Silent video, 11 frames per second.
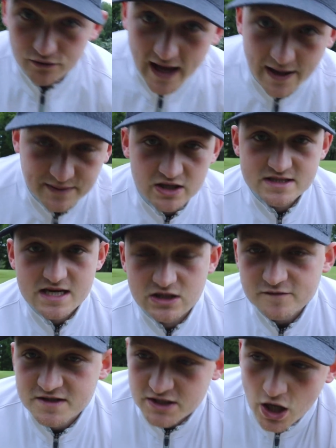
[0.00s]
there, because I'd
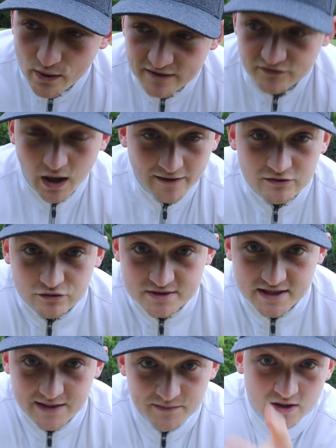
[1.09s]
love to know if you have a
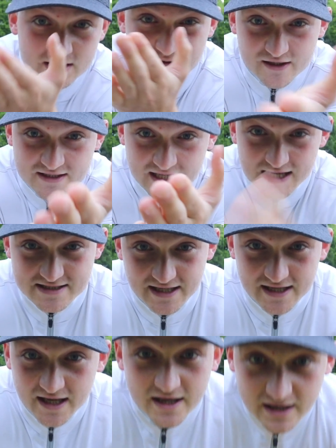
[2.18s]
routine, because it's
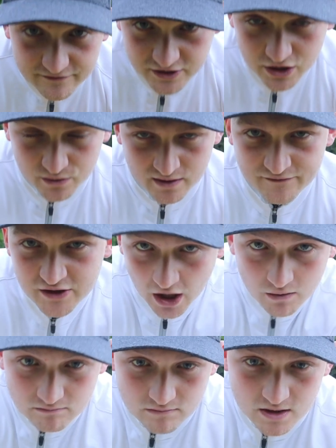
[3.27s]
fantastic if you do. If you don't,